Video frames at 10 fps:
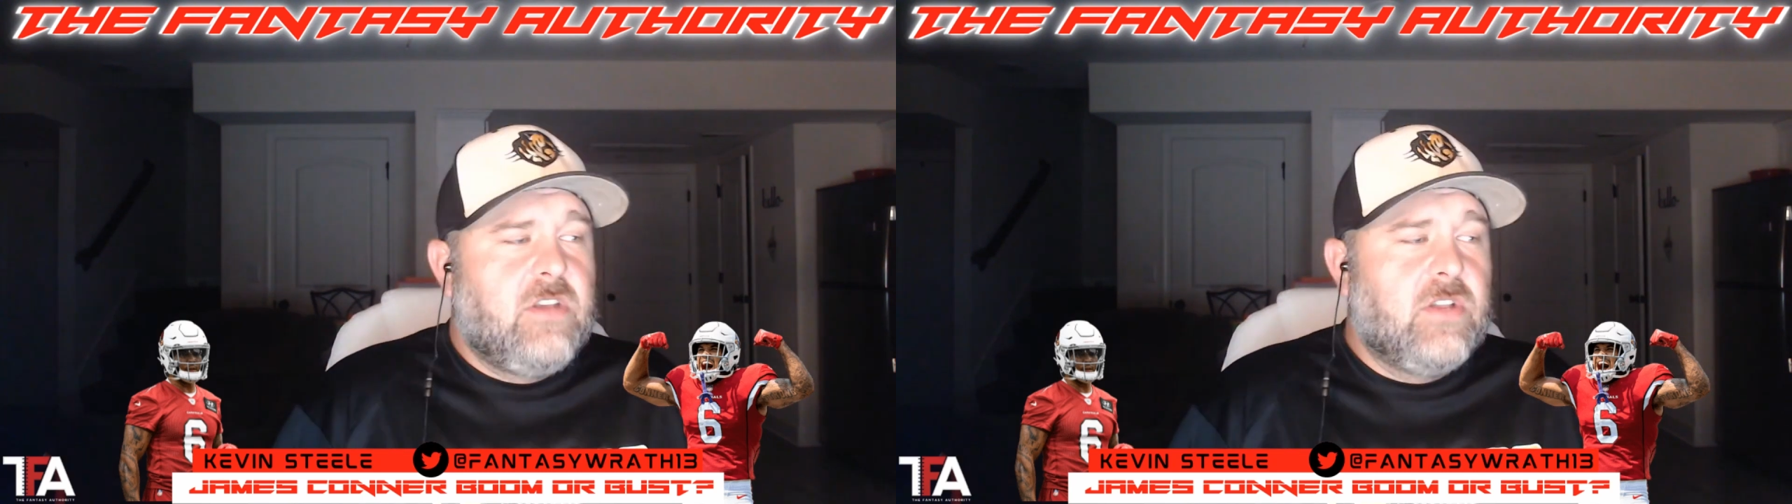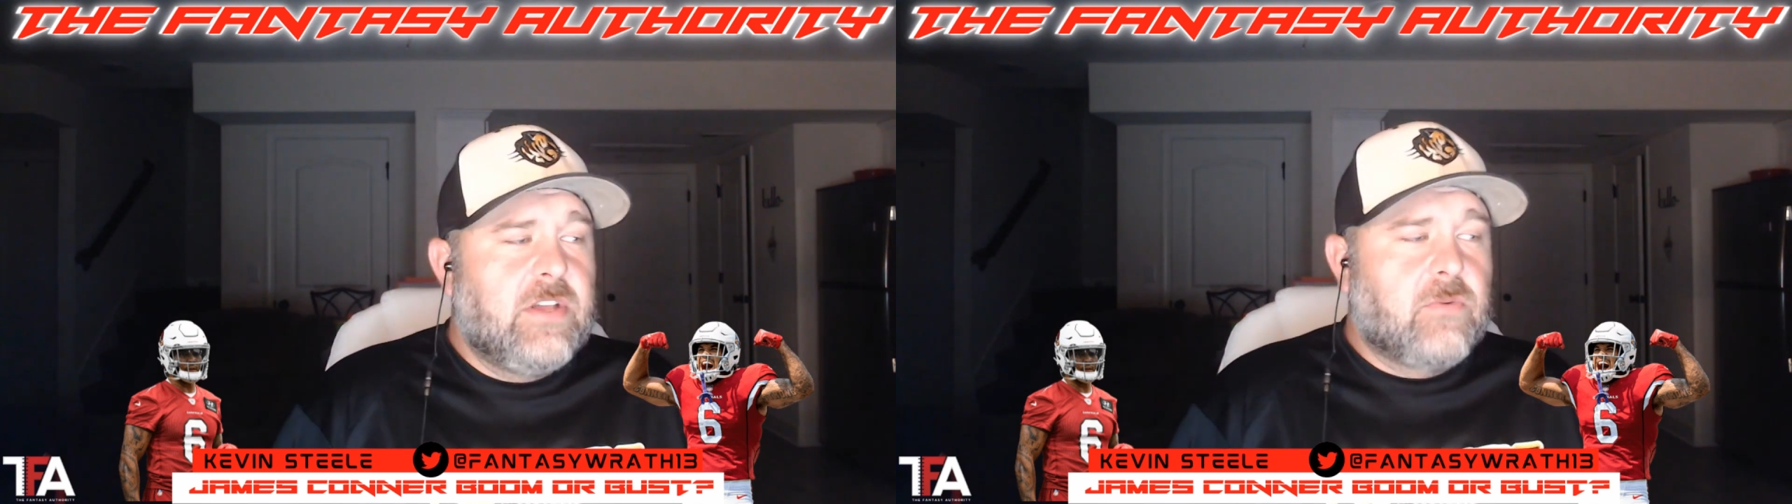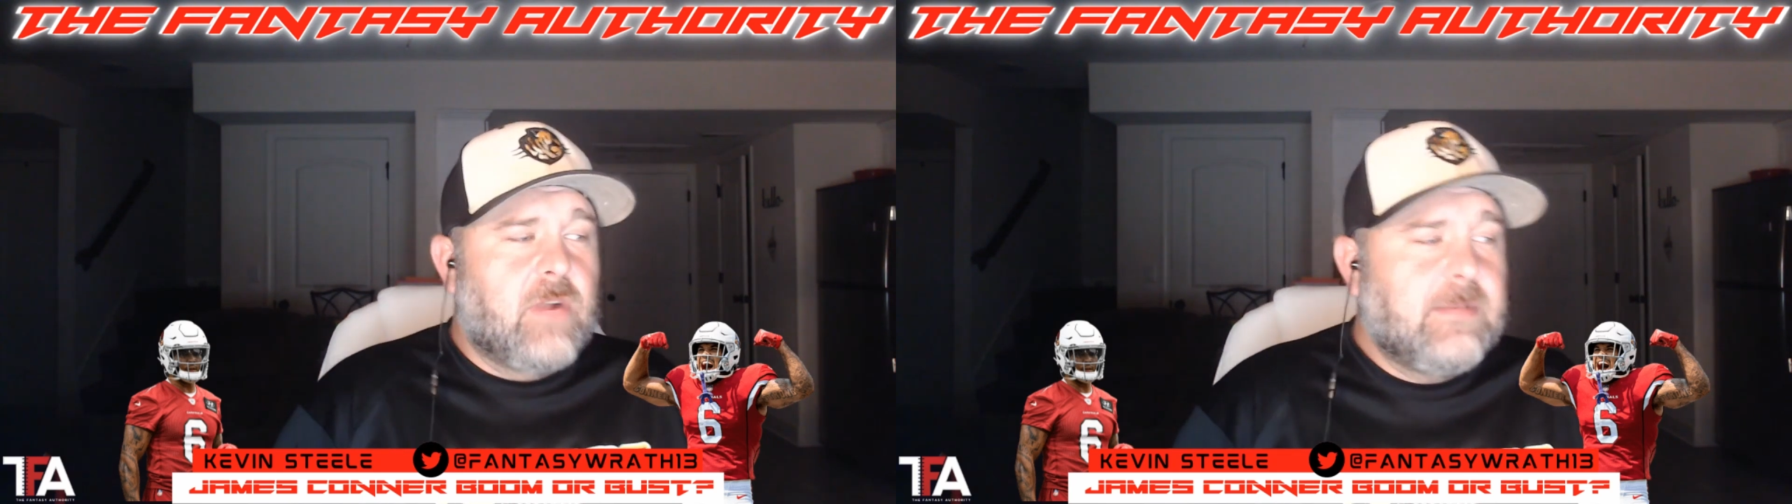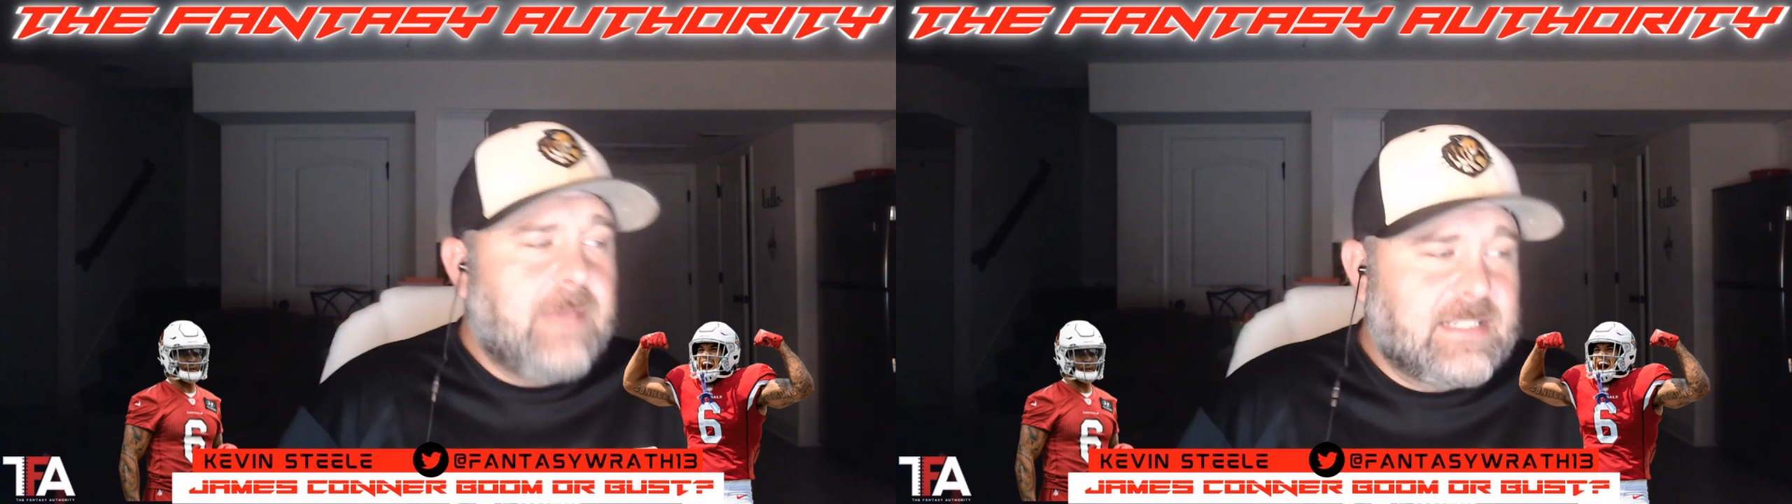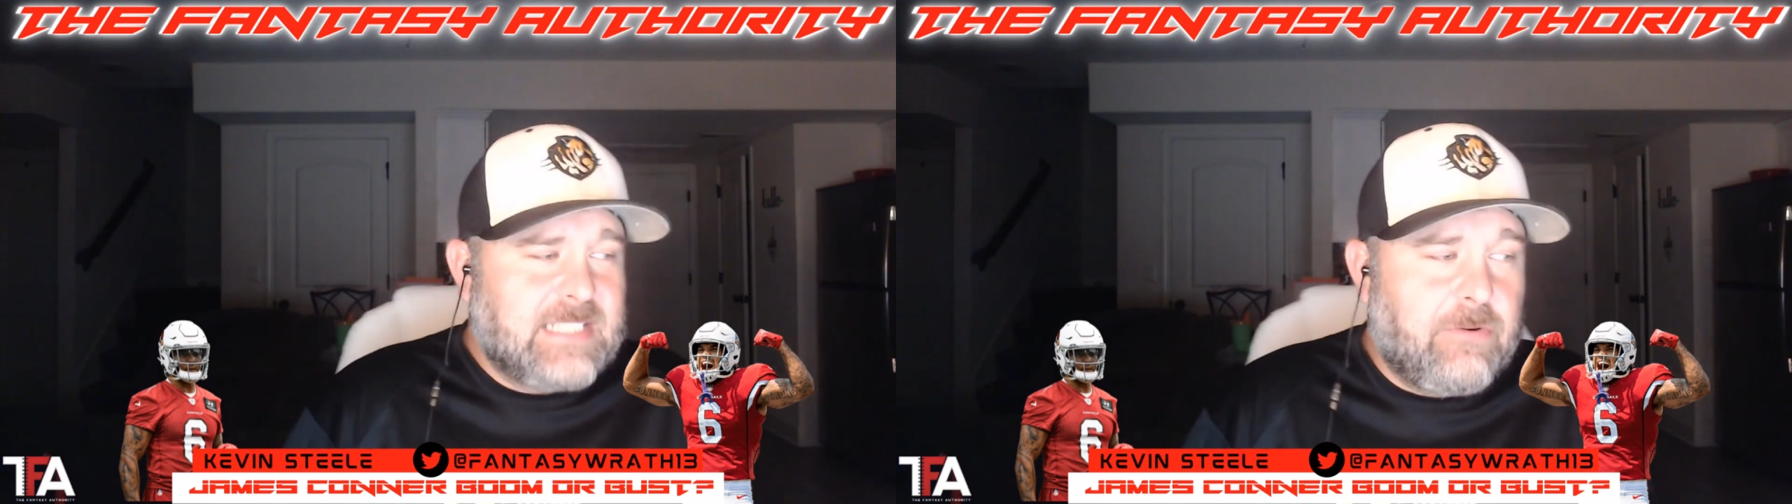The only other running
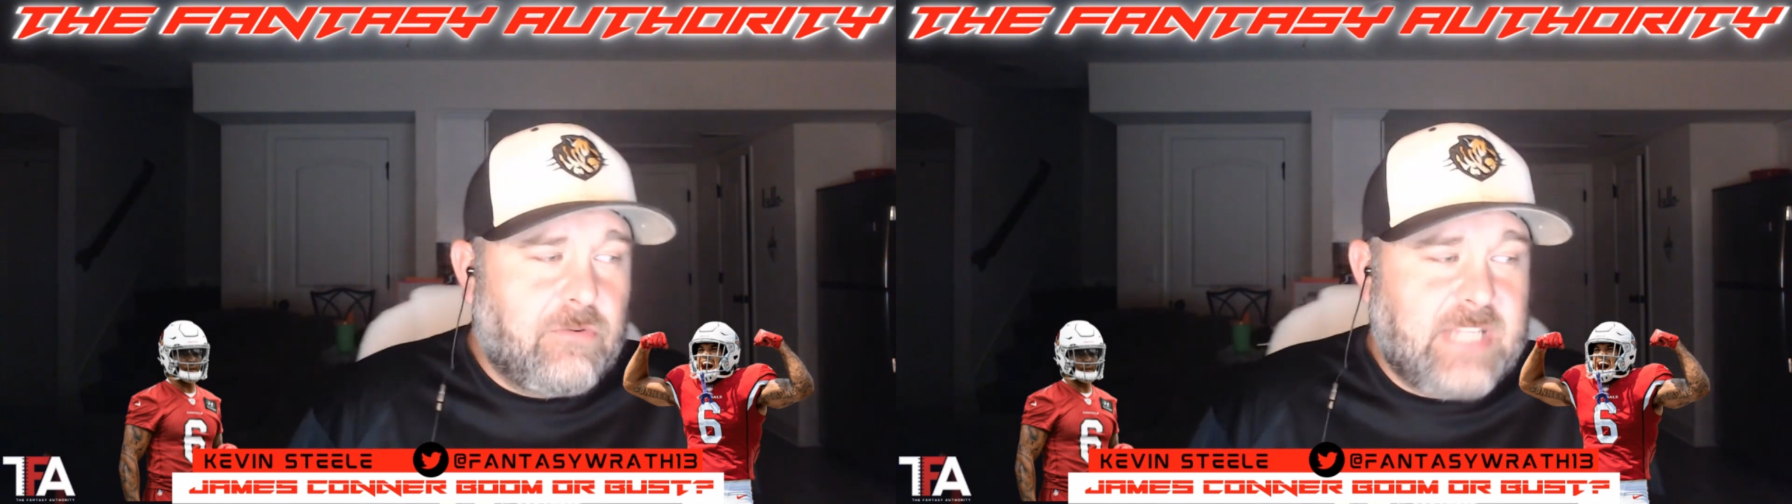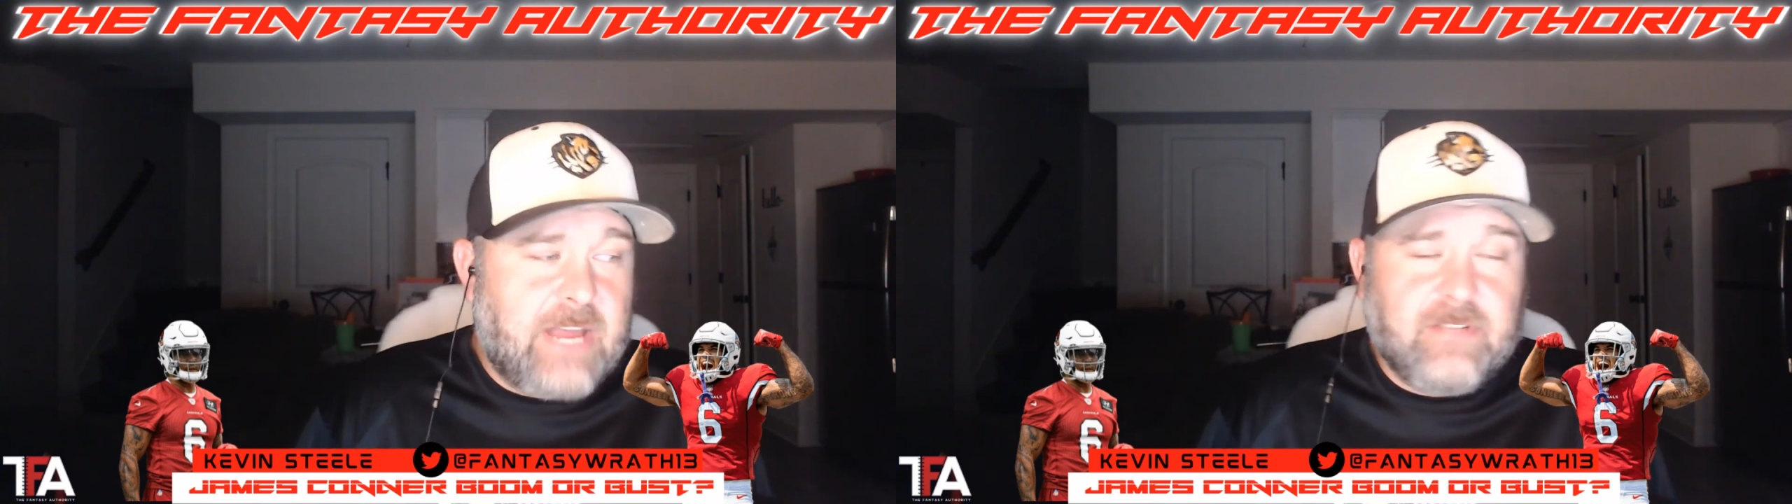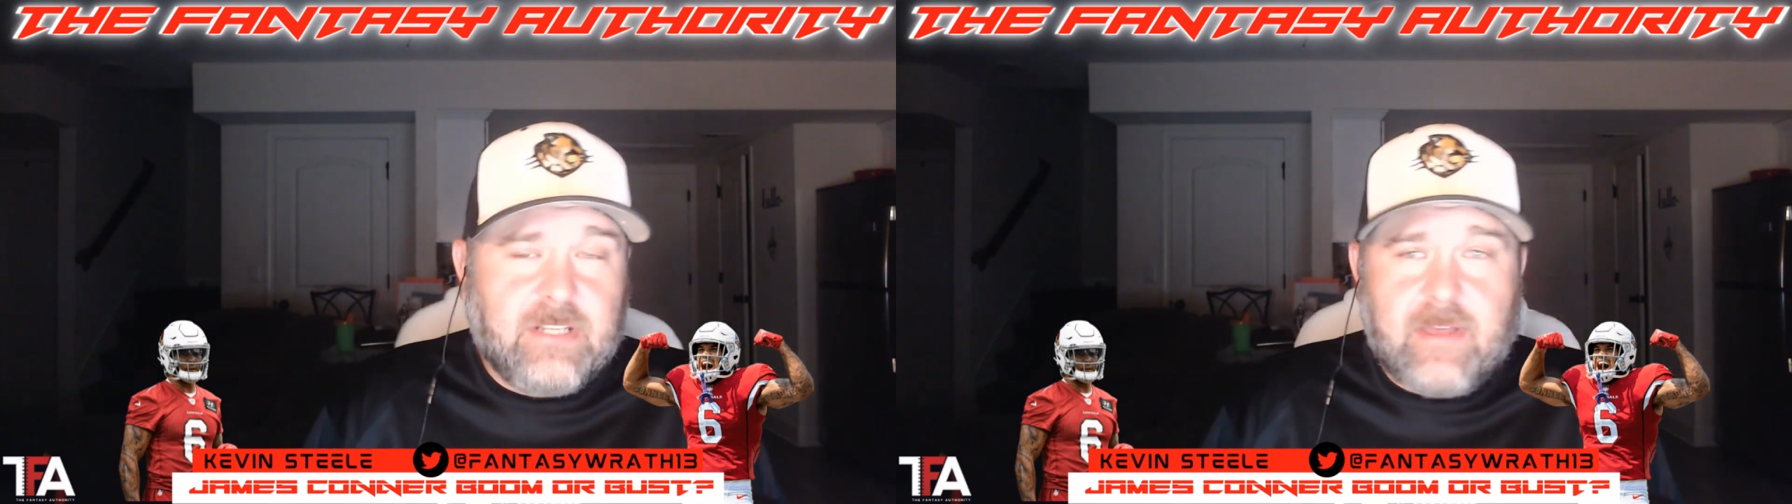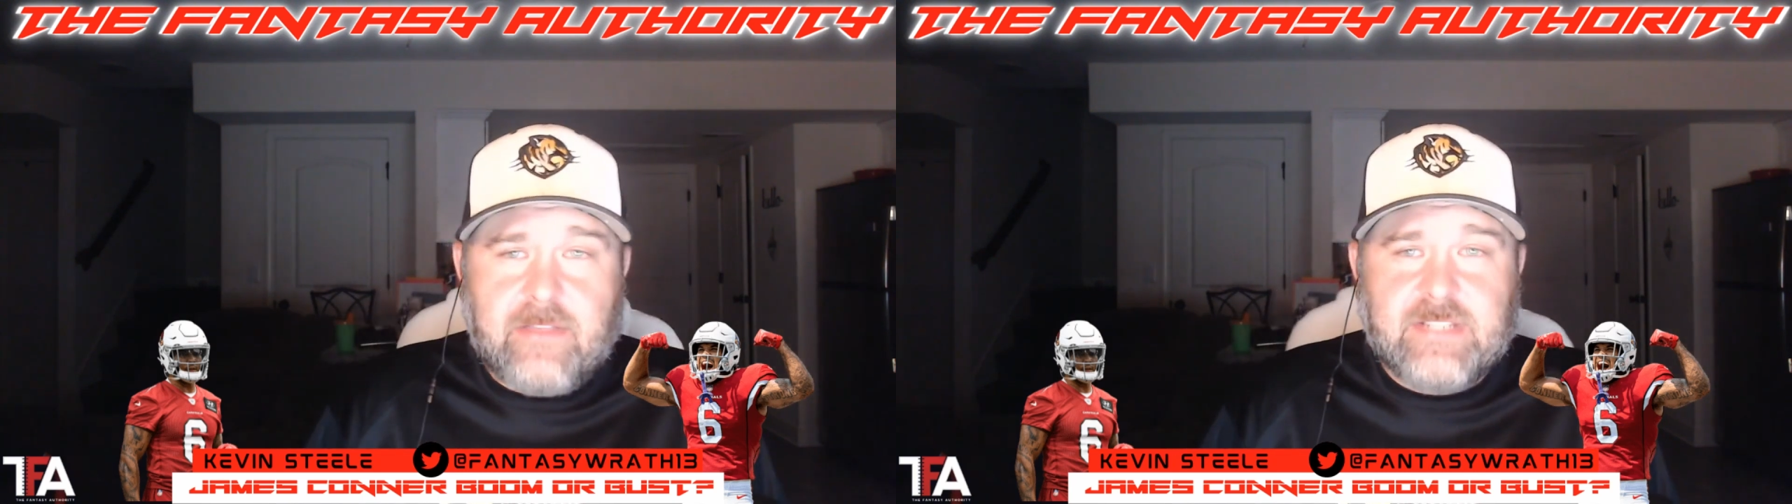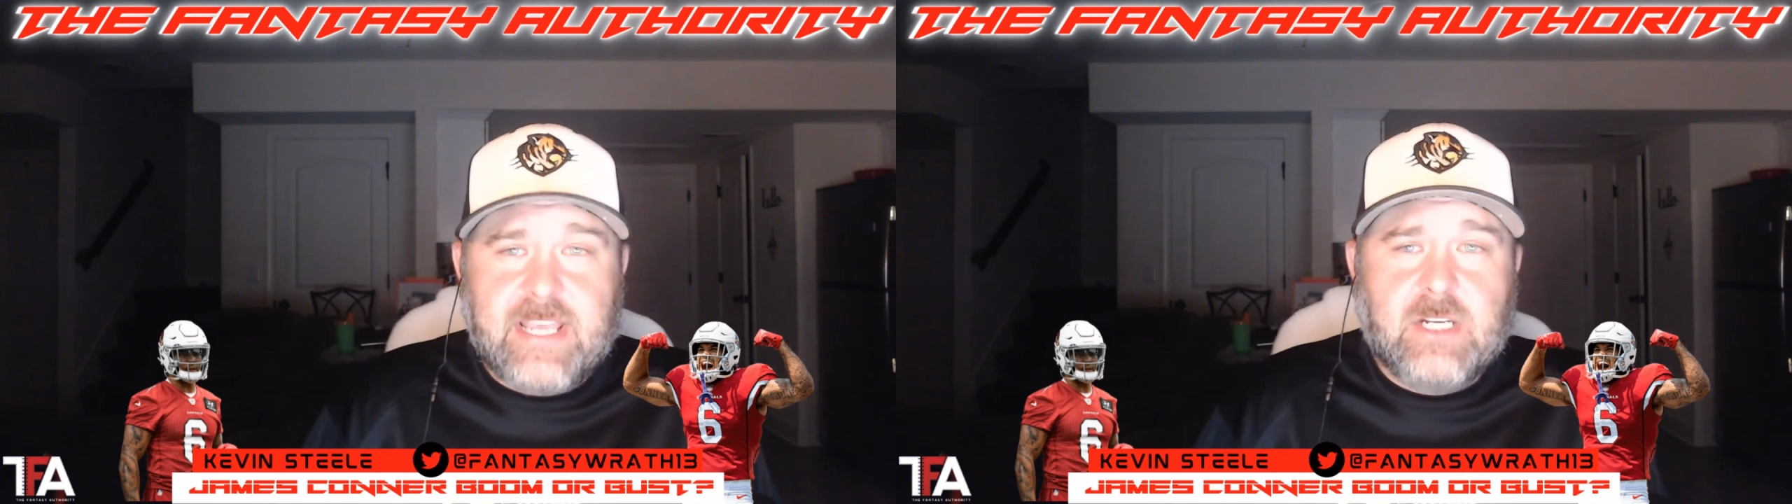backs that I would definitely
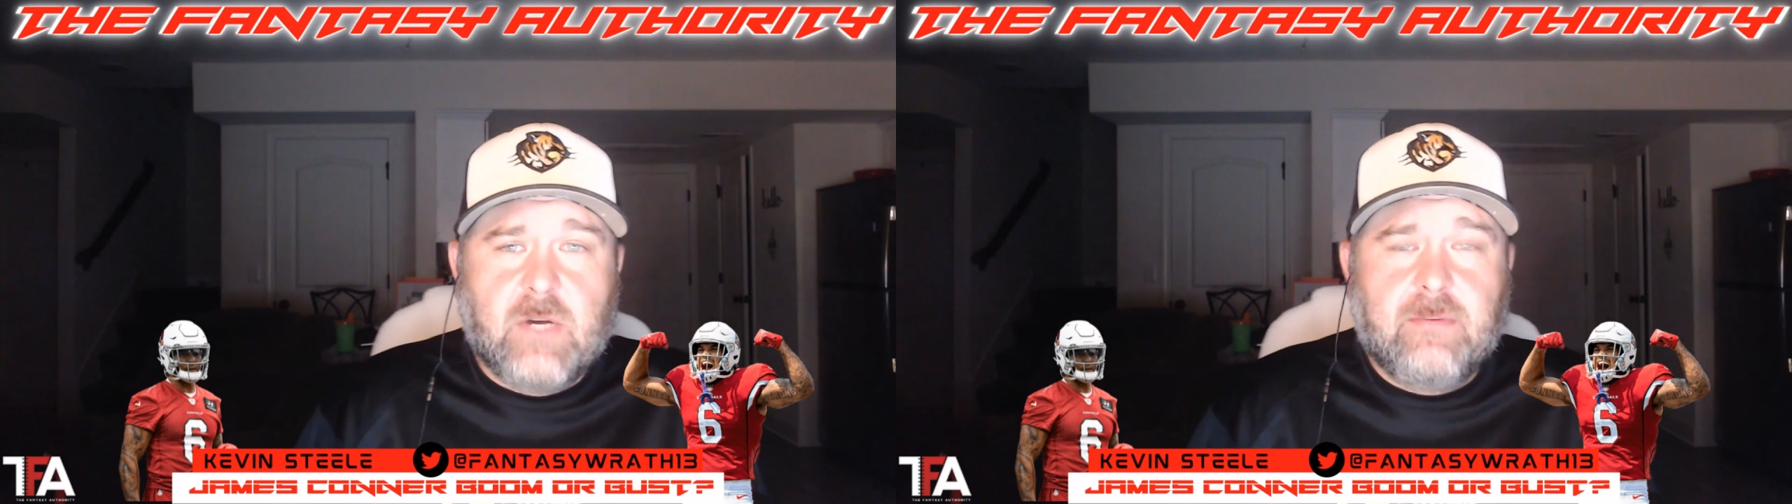rather take